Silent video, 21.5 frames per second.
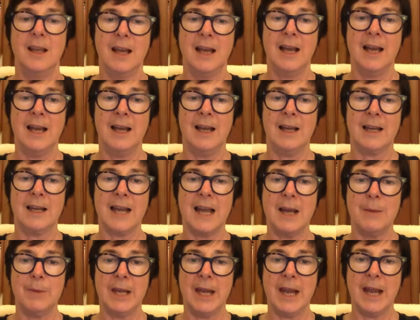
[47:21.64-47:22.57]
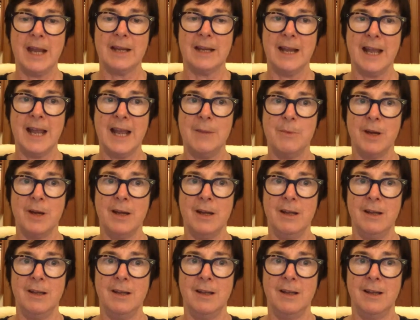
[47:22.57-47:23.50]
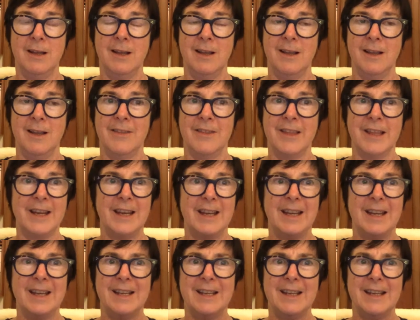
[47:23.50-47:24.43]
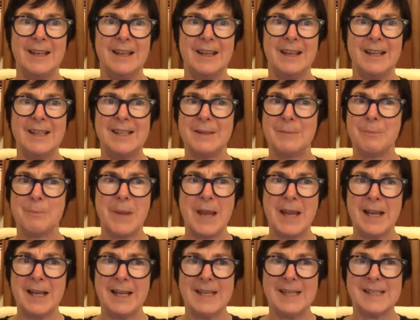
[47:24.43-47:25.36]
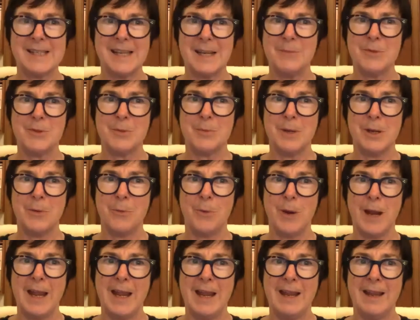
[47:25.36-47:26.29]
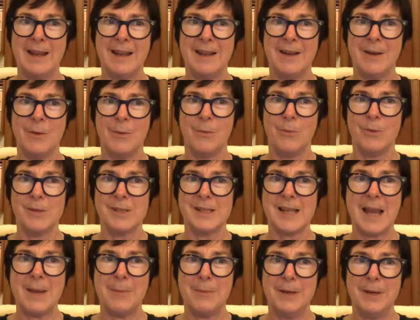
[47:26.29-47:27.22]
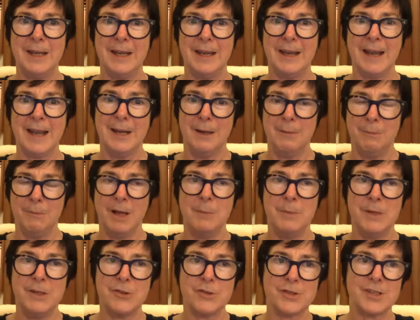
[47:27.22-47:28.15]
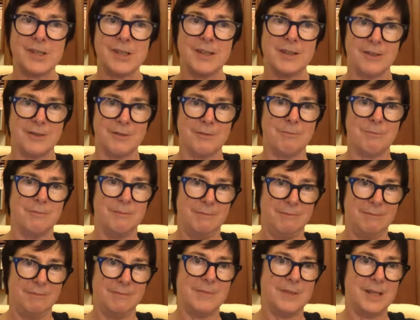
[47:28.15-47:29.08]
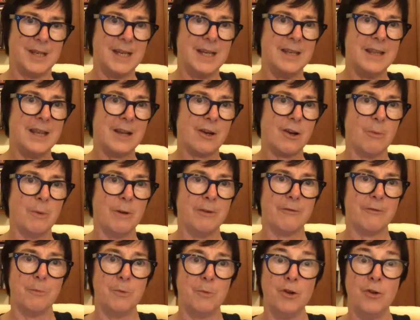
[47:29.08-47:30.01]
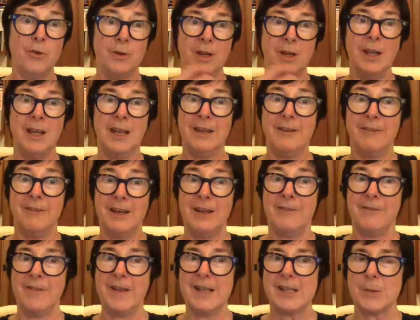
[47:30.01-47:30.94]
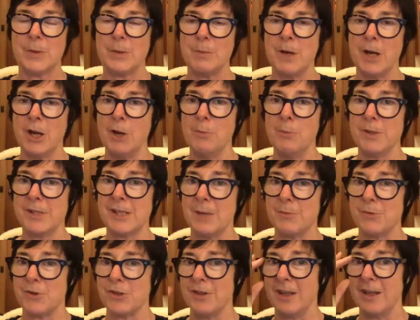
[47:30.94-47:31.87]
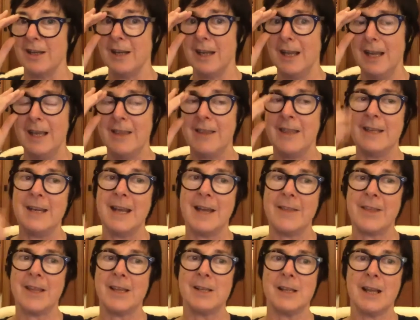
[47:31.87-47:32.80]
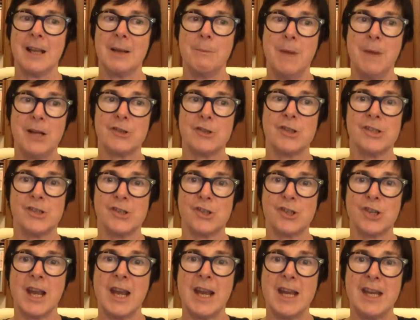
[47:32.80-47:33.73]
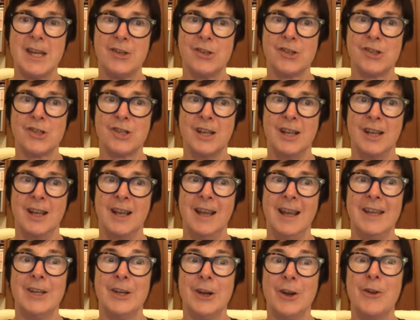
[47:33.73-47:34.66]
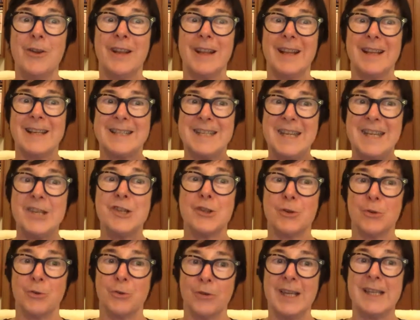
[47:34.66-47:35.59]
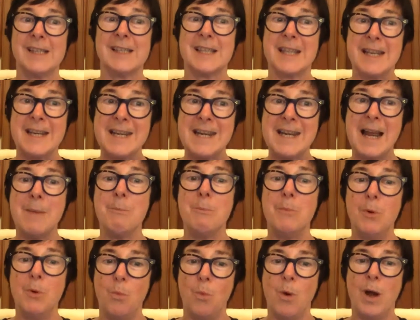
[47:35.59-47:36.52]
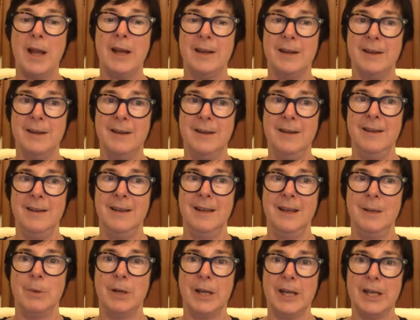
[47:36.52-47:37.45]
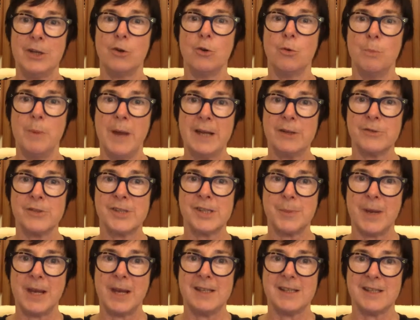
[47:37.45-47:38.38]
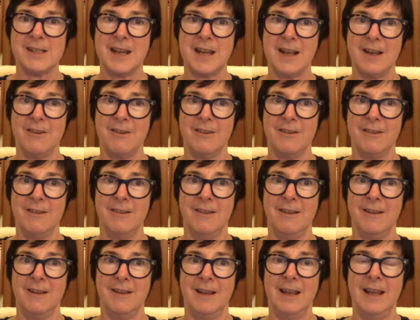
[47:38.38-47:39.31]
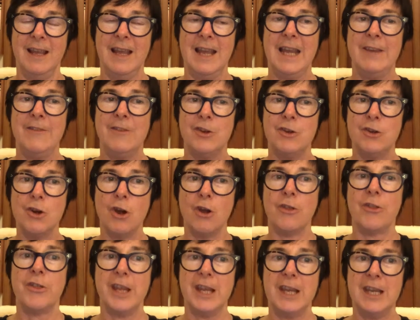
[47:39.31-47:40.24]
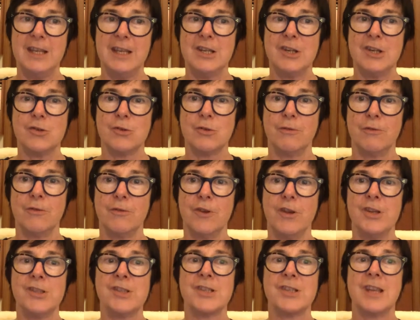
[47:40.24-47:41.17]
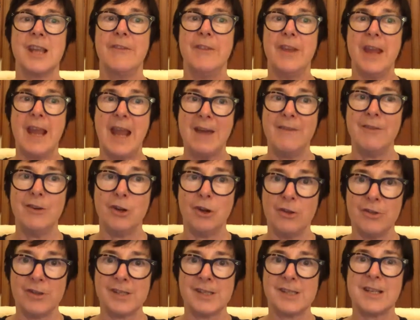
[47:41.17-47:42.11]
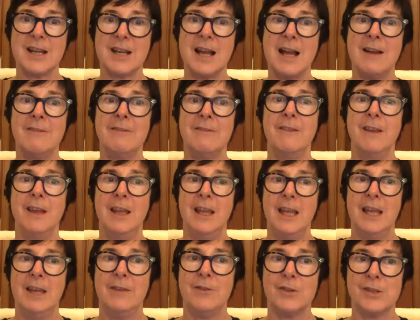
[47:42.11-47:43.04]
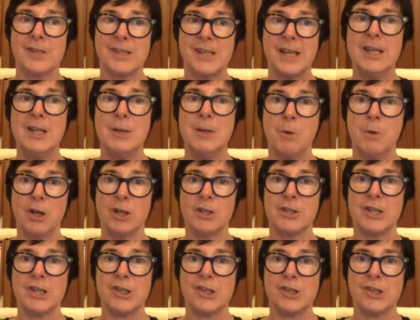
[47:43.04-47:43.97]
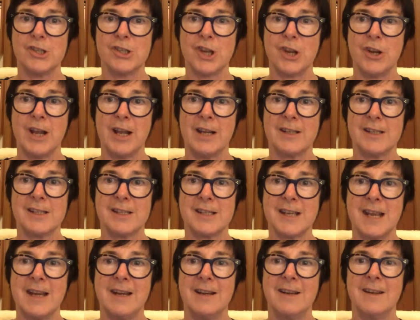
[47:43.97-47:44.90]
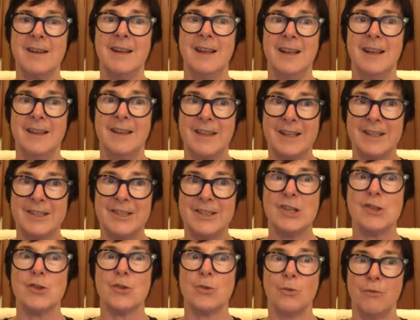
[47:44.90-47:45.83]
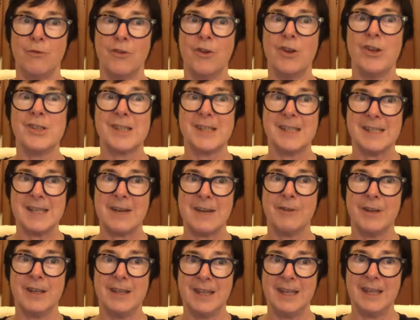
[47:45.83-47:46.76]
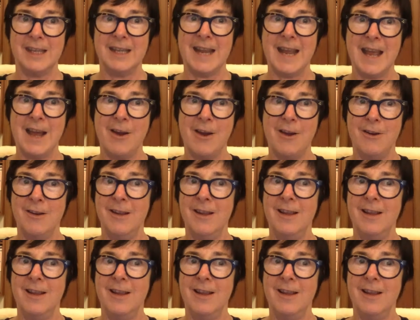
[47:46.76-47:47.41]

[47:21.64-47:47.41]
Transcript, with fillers: uh, coming at Labor that it, it barely seemed to be aware was happening. And I'm, I'm interested to, to hear that comment from you. It, it fits with my own perception that, that nothing much has changed you know, digital is the number one political battle space now. If you're not thinking digital first, if you haven't got the staff, if your senior politicians don't understand that digital first is everything now,